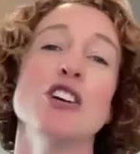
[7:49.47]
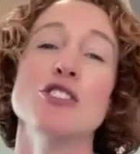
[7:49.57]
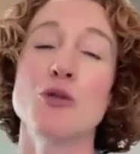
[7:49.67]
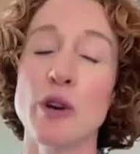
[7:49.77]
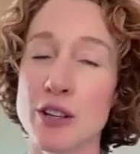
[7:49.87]

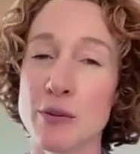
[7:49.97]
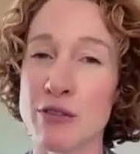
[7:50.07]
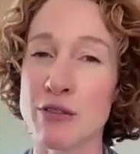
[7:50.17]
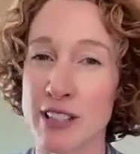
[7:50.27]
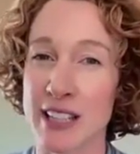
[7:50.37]
So what could
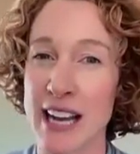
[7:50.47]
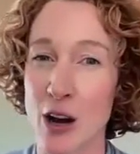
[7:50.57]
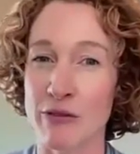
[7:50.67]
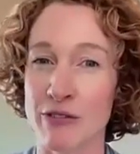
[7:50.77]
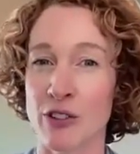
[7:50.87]
be really
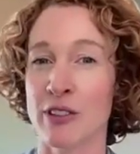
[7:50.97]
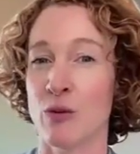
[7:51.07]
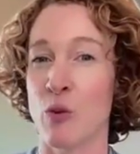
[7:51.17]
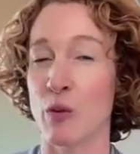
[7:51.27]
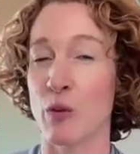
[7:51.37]
helpful and
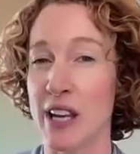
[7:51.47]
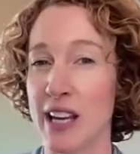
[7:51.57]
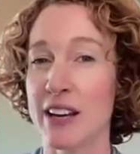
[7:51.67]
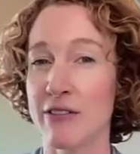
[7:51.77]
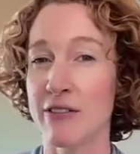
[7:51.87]
what
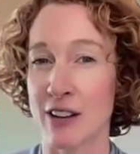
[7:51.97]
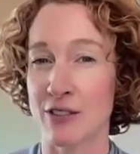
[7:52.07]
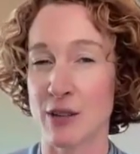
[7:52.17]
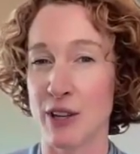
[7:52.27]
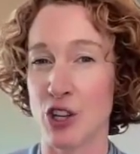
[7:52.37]
we found
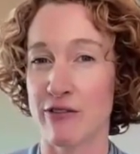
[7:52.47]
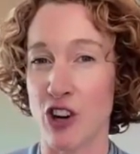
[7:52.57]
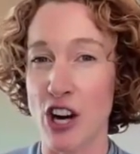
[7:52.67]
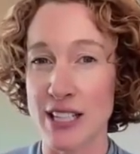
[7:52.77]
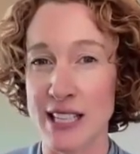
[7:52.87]
to be good for
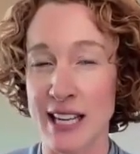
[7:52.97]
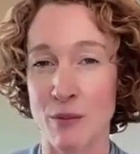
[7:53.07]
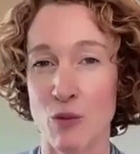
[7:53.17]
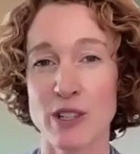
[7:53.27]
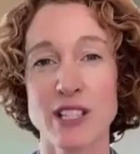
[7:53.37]
our
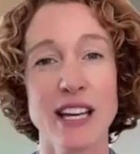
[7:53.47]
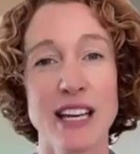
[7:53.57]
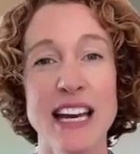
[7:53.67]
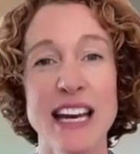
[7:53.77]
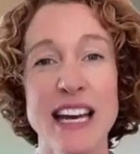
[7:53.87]
team was
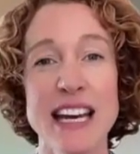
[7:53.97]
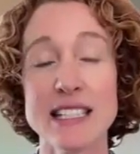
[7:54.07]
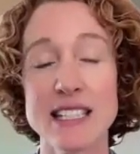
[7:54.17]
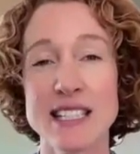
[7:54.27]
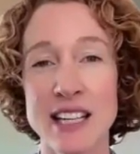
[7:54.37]
like,
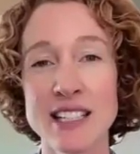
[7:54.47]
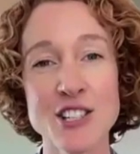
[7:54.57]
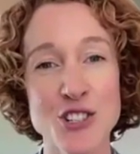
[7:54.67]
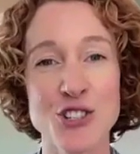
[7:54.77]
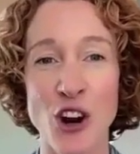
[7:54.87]
instead, to
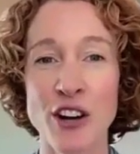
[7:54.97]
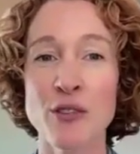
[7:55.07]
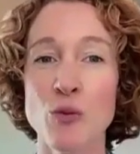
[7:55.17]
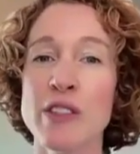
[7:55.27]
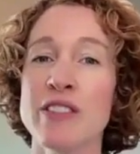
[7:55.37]

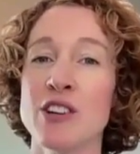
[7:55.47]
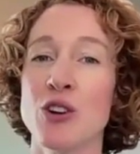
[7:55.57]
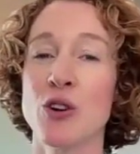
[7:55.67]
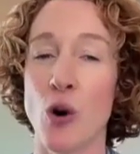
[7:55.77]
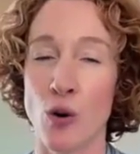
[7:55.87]
start with the
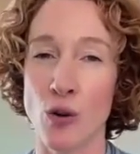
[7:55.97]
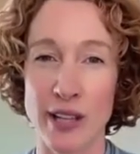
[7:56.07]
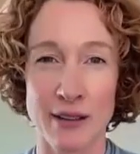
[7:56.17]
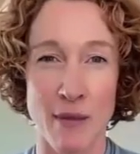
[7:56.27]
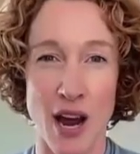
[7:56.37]
goal
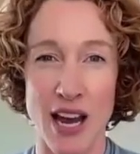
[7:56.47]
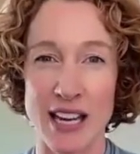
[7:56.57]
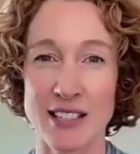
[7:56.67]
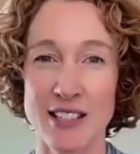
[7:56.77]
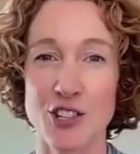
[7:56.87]
in
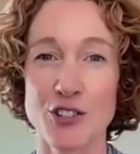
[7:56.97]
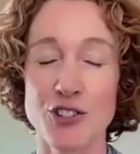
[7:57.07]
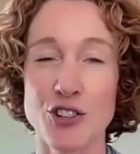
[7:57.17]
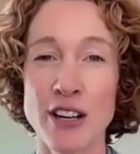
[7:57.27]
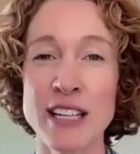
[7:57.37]
mind, to
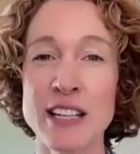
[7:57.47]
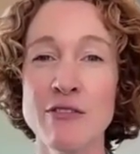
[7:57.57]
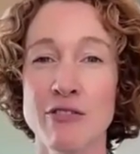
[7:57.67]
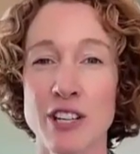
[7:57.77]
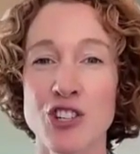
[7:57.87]
start
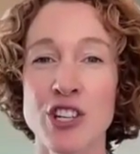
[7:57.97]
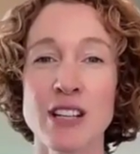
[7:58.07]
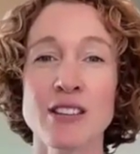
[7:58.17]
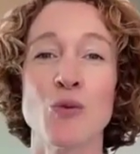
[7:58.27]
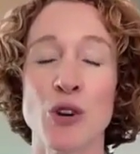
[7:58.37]
envisioning
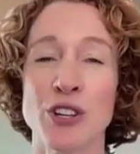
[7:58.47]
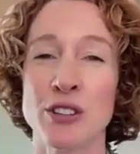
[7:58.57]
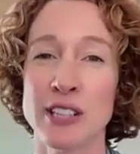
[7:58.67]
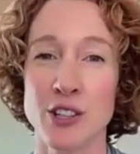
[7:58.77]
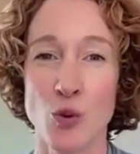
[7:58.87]
the
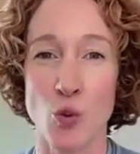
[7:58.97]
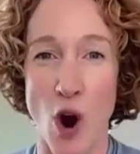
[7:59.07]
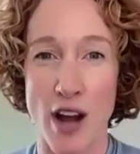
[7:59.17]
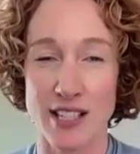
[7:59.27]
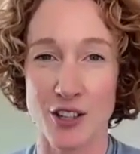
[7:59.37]
world that you
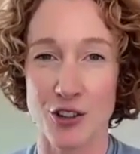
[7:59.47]
want to